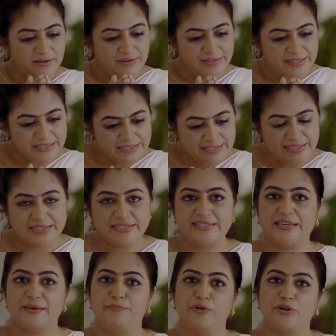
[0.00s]
distance
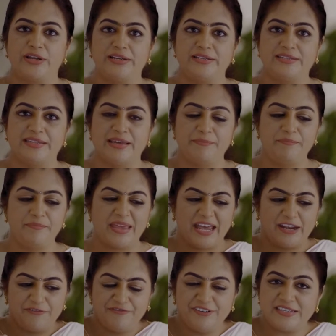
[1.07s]
separates them,
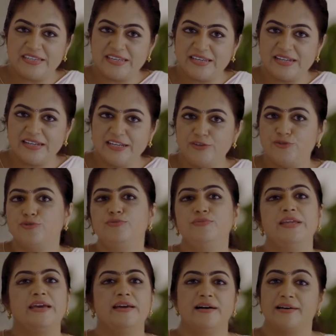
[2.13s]
and physically too
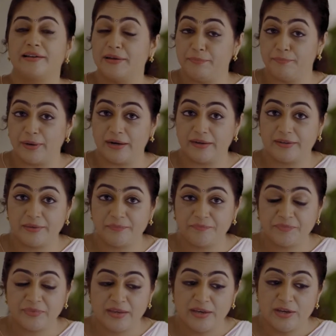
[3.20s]
they are apart.
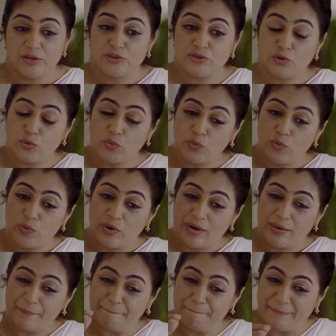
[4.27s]
So
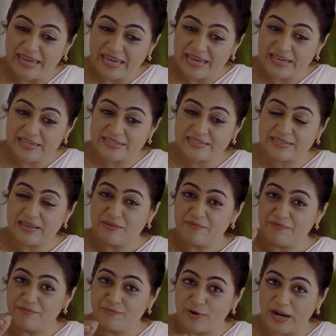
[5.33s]
base,
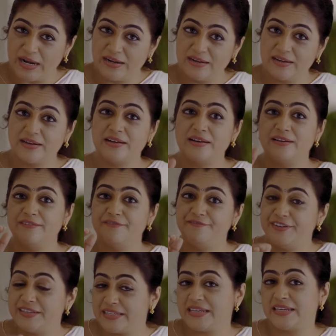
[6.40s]
vulgar,
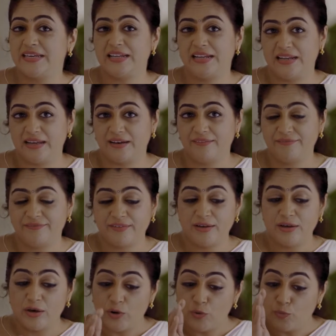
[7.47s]
physical love
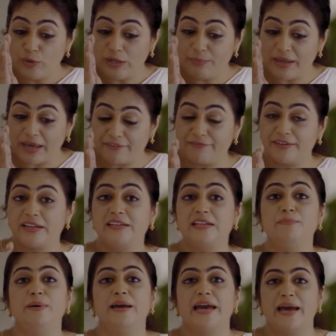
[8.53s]
will be
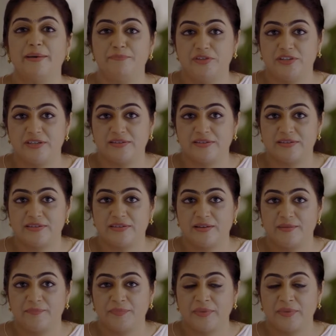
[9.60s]
affected by absence,